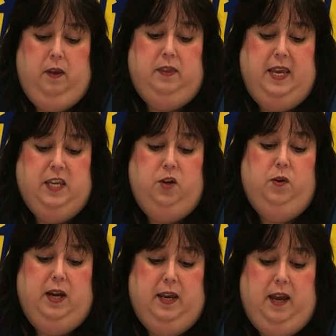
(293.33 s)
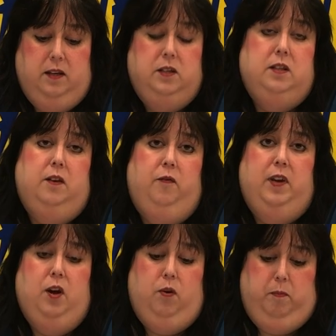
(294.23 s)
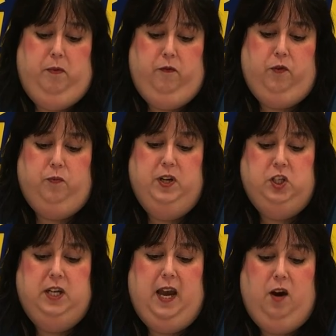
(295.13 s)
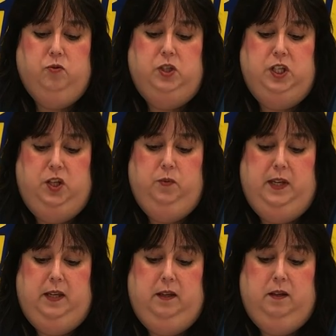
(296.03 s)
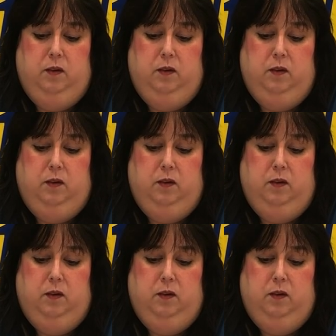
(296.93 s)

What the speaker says: Thank you again to the FIOM for reaching out to UE.